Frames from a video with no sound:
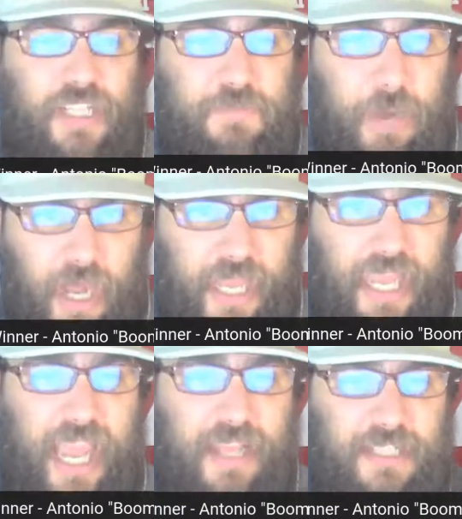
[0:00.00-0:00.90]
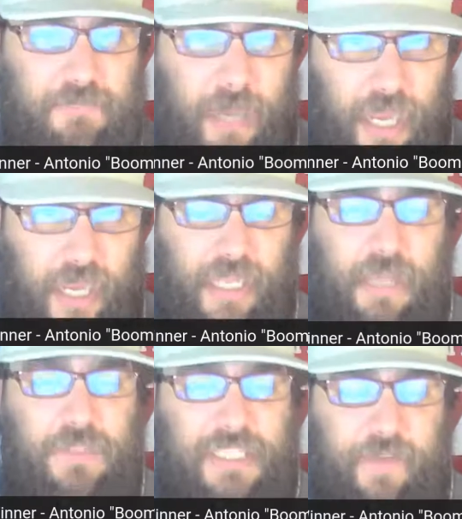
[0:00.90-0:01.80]
body and his mind, it
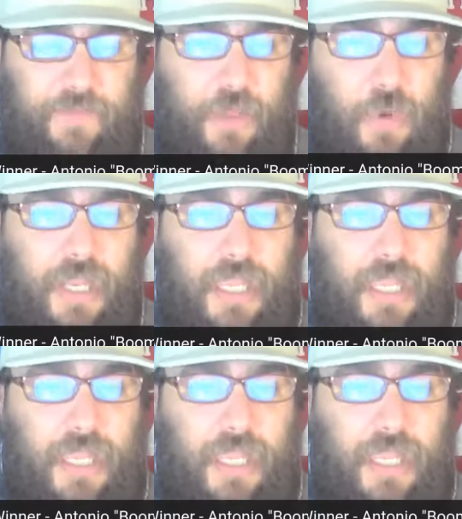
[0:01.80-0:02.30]
was definitely what he